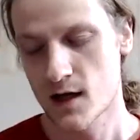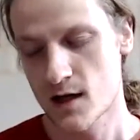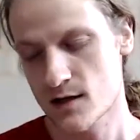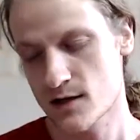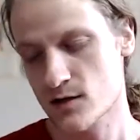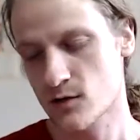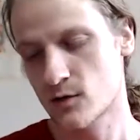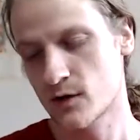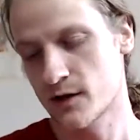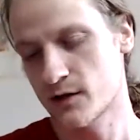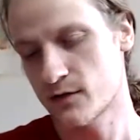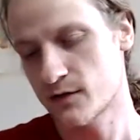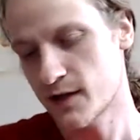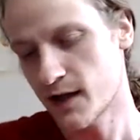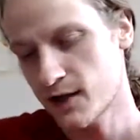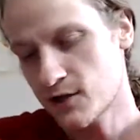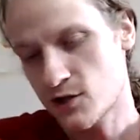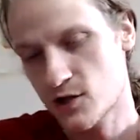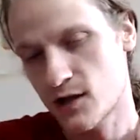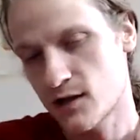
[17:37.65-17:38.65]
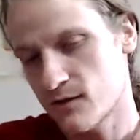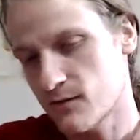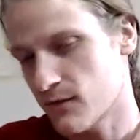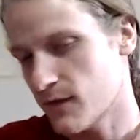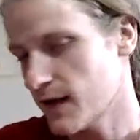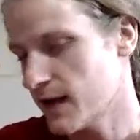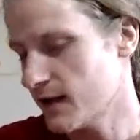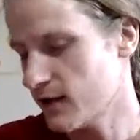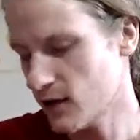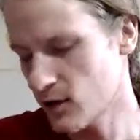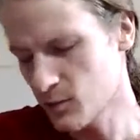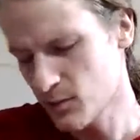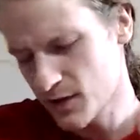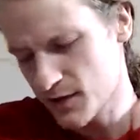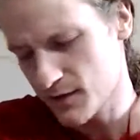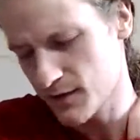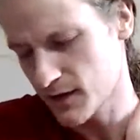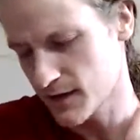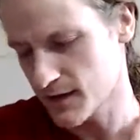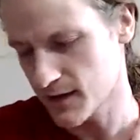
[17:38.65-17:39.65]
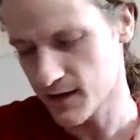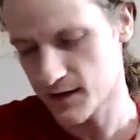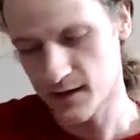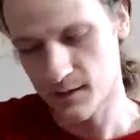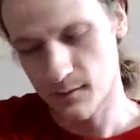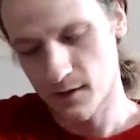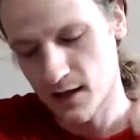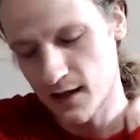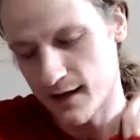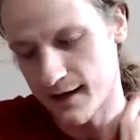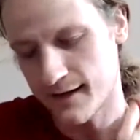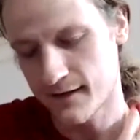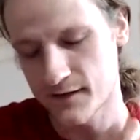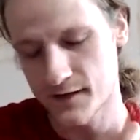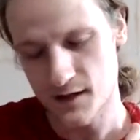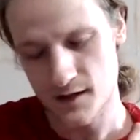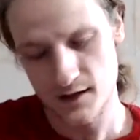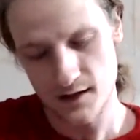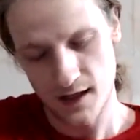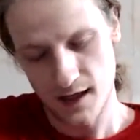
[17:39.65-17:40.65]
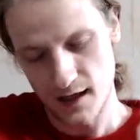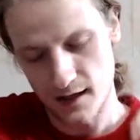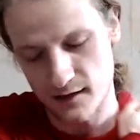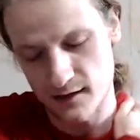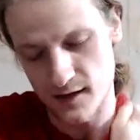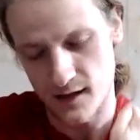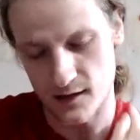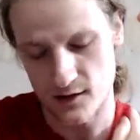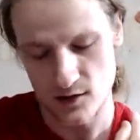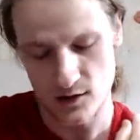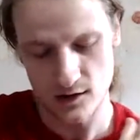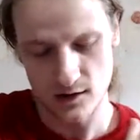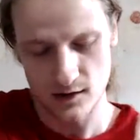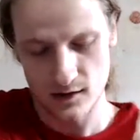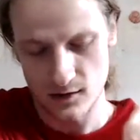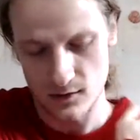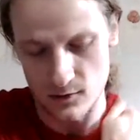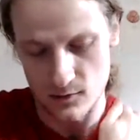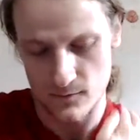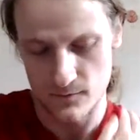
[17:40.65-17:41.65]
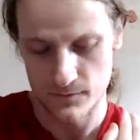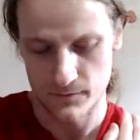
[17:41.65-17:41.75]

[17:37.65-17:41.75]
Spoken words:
So when you touch it, it almost feels like somebody else's hand touching you.